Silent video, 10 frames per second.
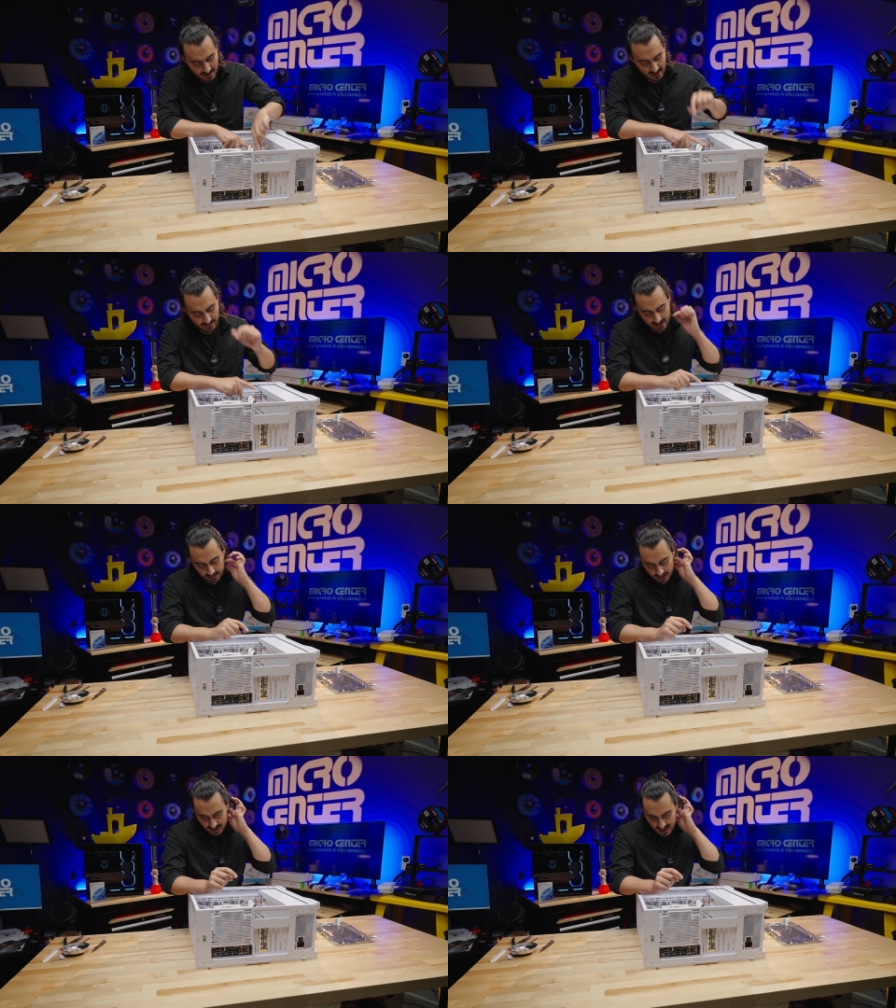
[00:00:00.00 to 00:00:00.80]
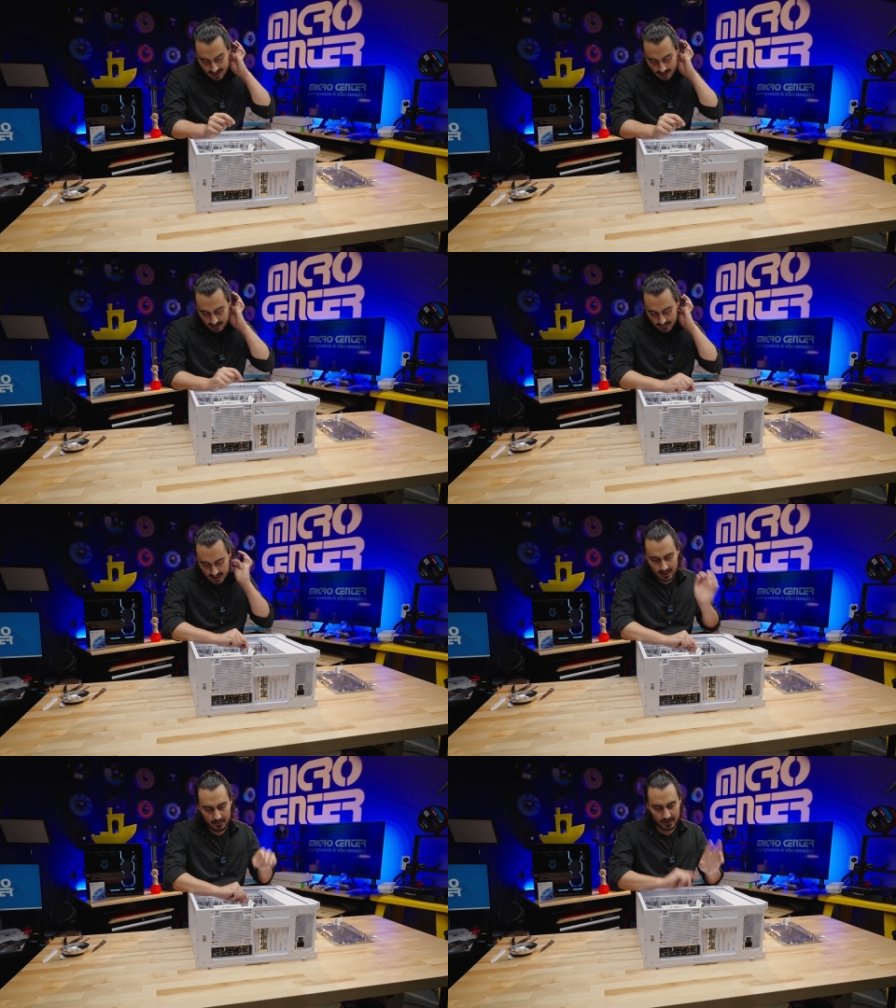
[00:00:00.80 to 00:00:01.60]
I think it might look neater,
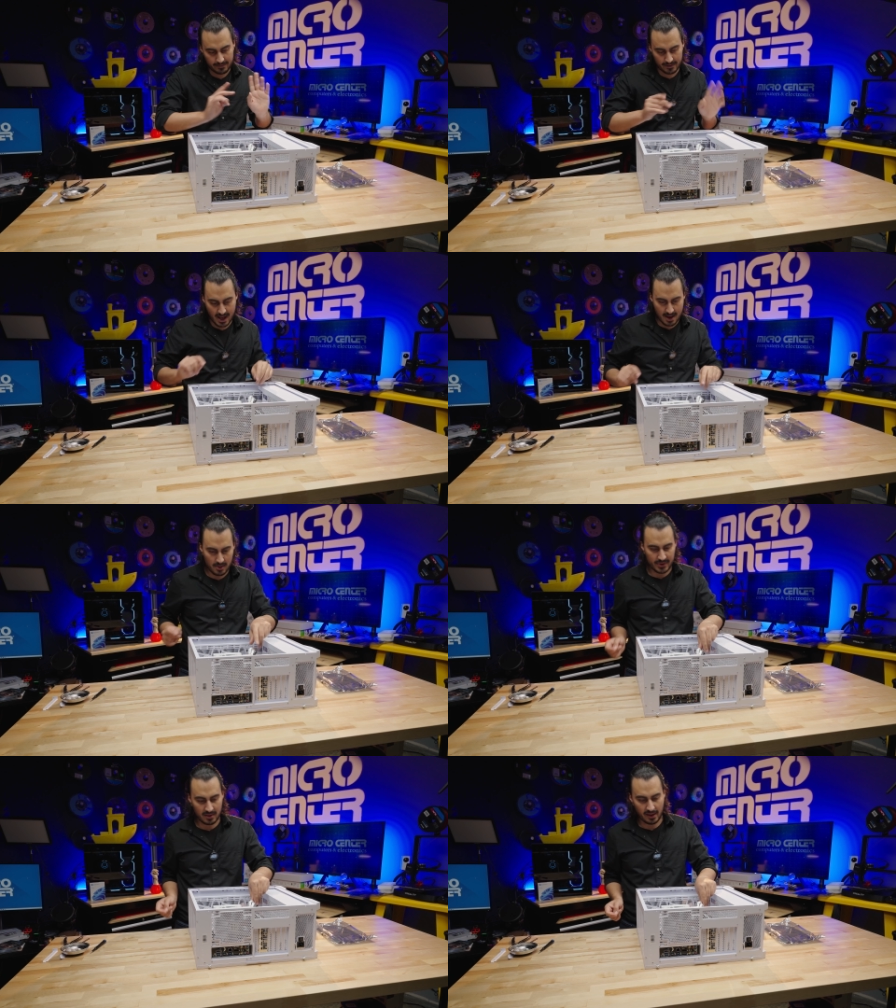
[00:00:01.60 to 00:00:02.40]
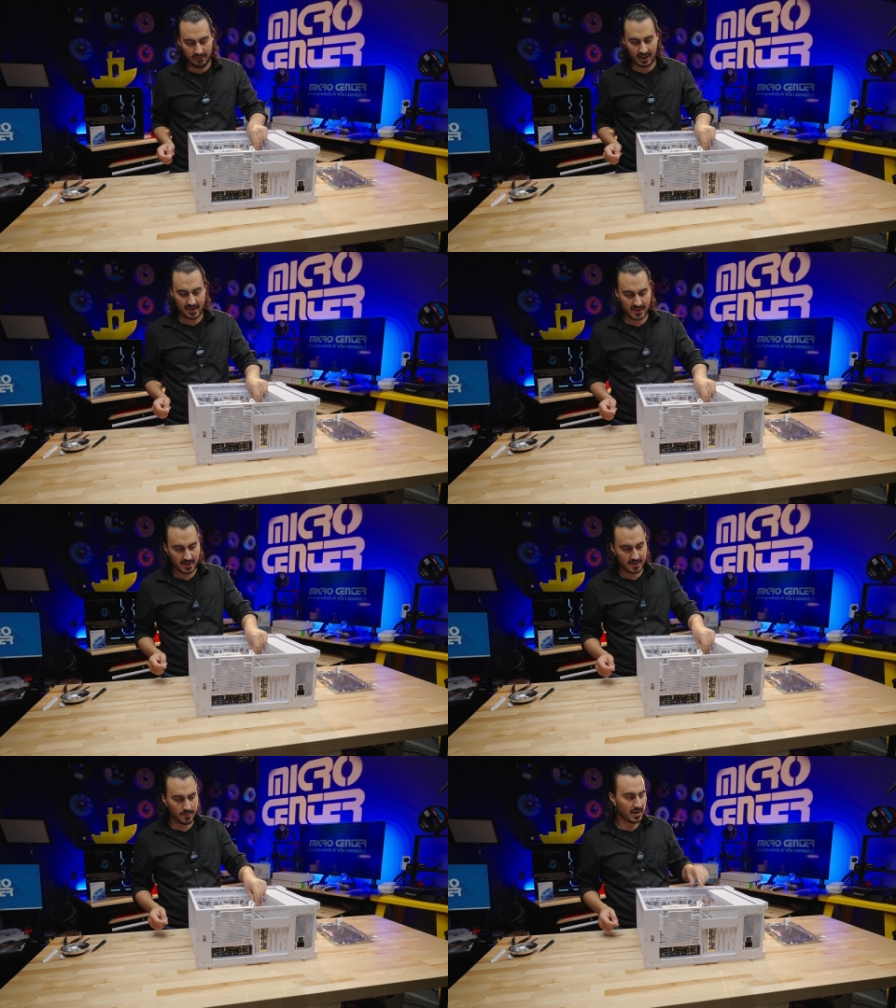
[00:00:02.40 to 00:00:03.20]
but for now I'm going to leave it as
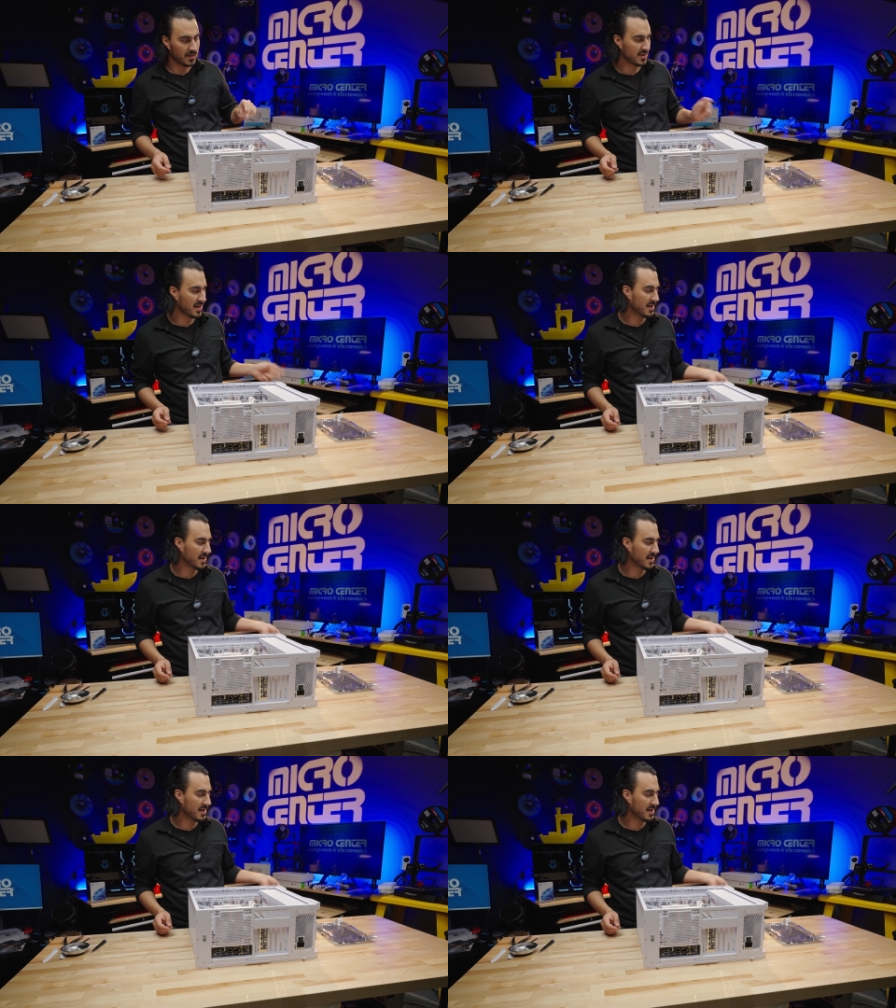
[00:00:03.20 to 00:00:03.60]
is because